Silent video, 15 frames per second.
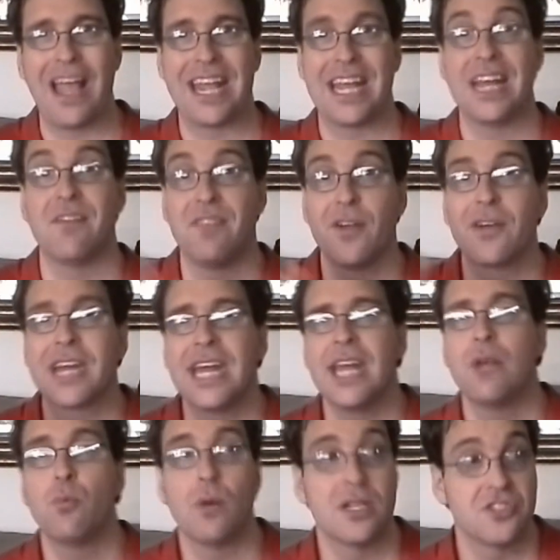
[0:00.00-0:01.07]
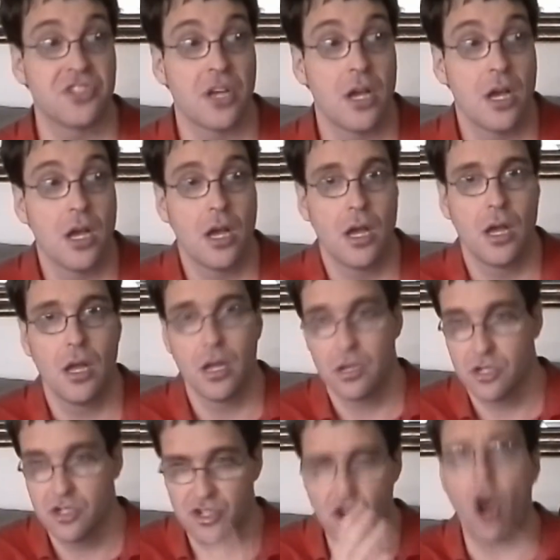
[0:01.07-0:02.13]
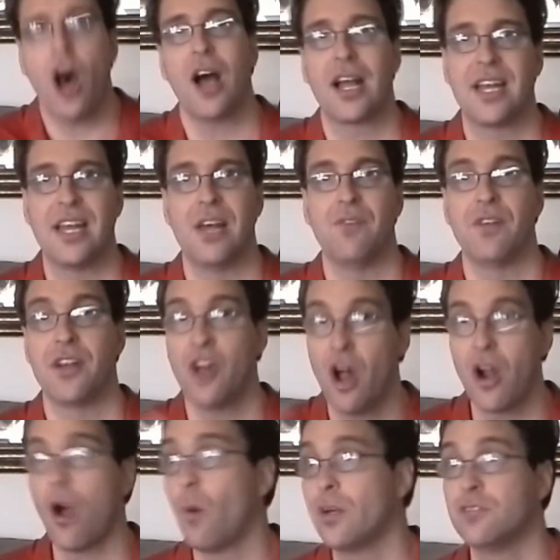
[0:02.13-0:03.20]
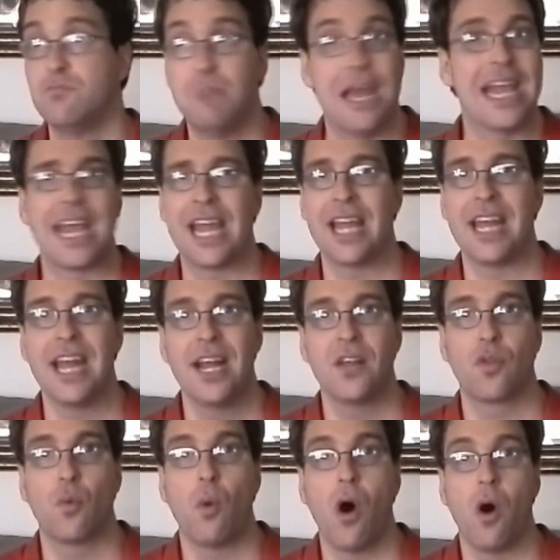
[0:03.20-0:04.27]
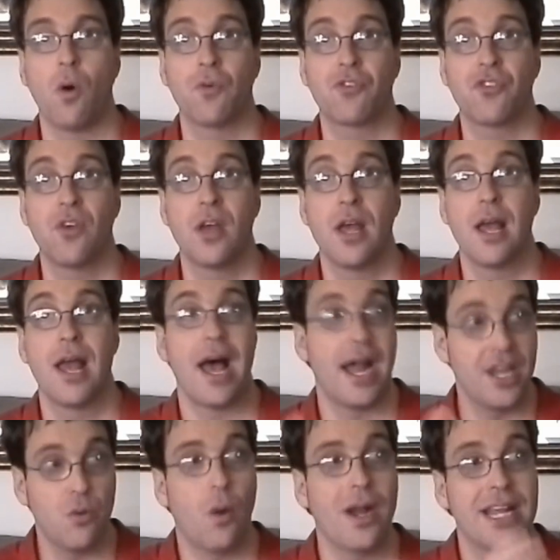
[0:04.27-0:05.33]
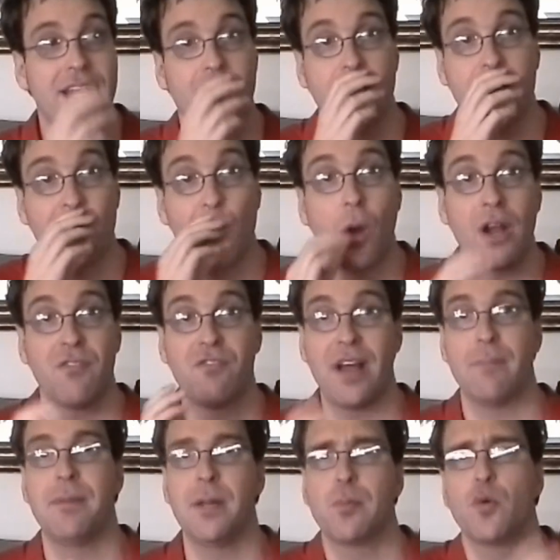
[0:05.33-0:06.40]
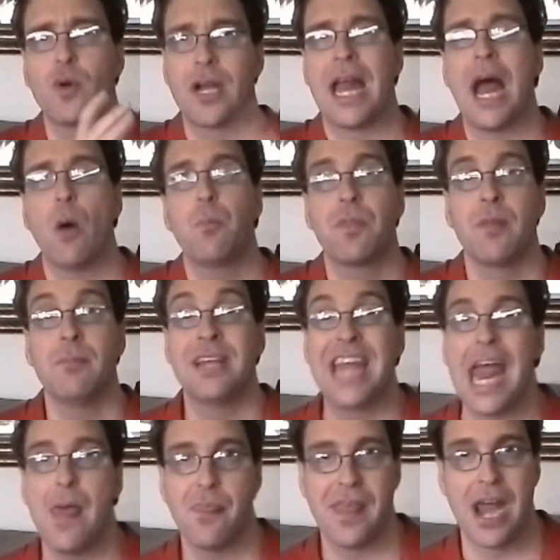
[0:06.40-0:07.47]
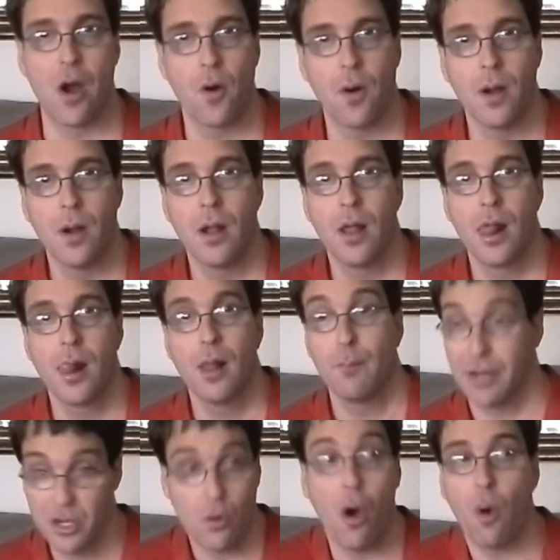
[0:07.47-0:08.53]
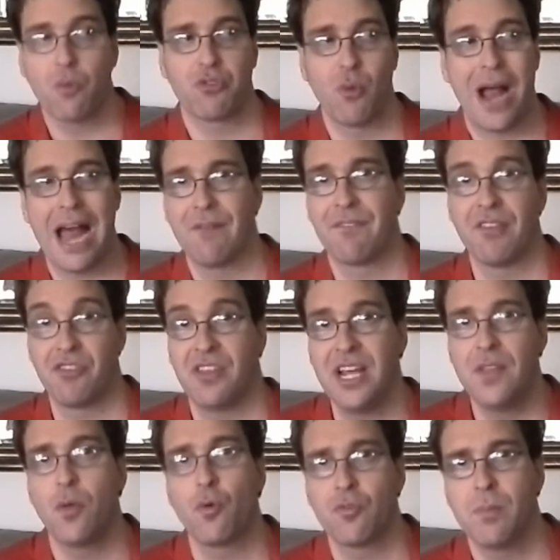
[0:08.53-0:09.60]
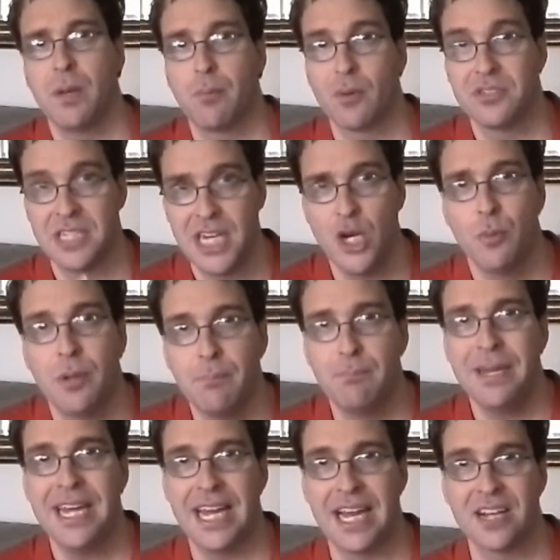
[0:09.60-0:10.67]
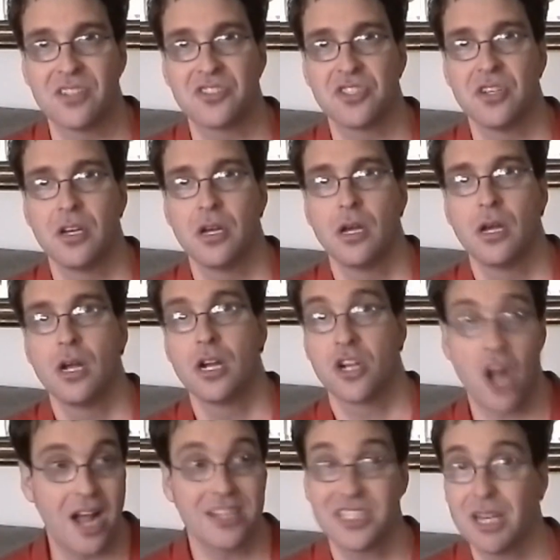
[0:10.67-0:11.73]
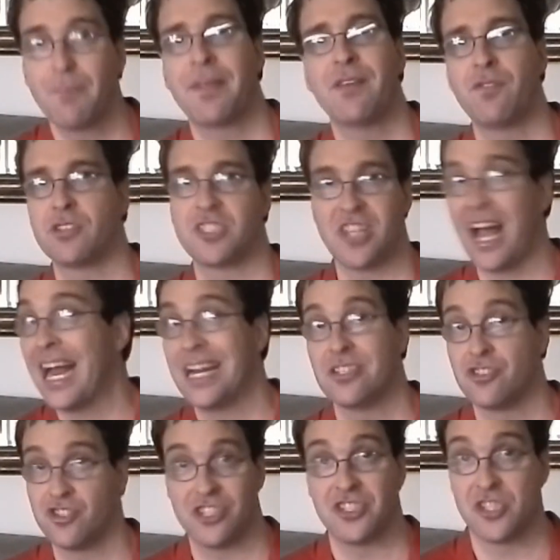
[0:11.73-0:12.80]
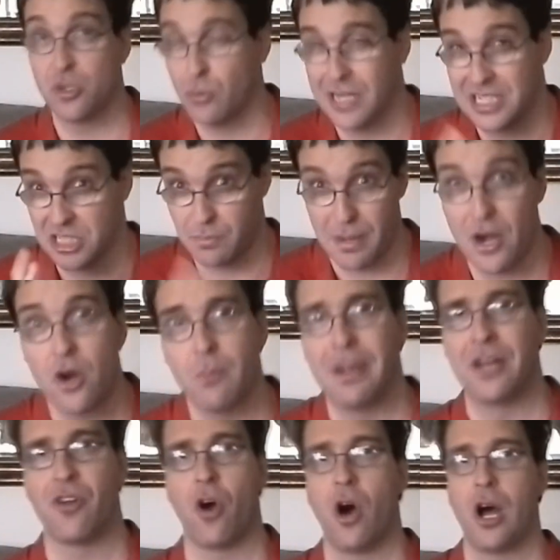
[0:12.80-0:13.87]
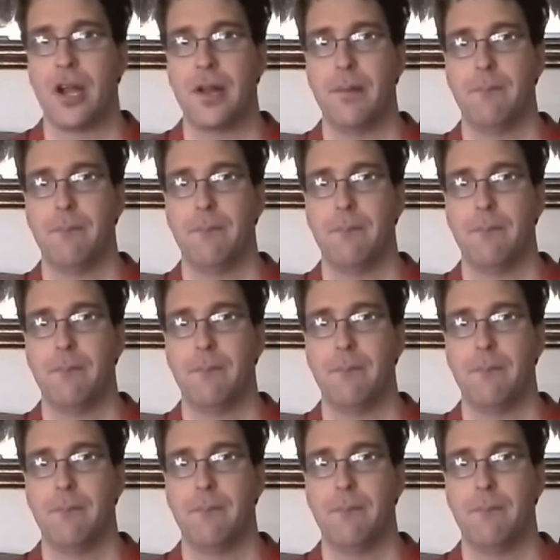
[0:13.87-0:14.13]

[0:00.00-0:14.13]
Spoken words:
like it if their kid was talkative and not always banging and hitting the walls. And you want to find people who can help them get there. But you also have to see those people as human beings, not something for science just to experiment on.